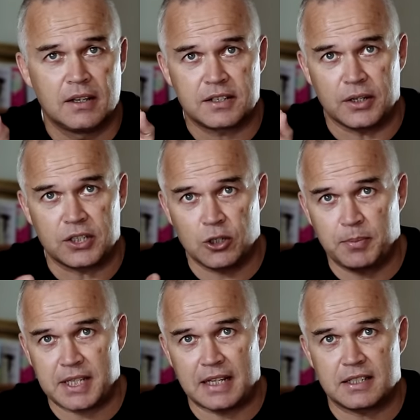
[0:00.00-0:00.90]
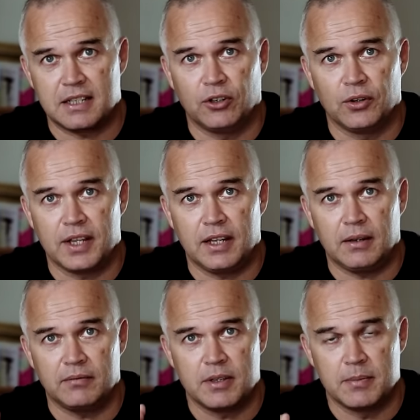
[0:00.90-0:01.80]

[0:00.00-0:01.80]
So it's super sensitive on the, the,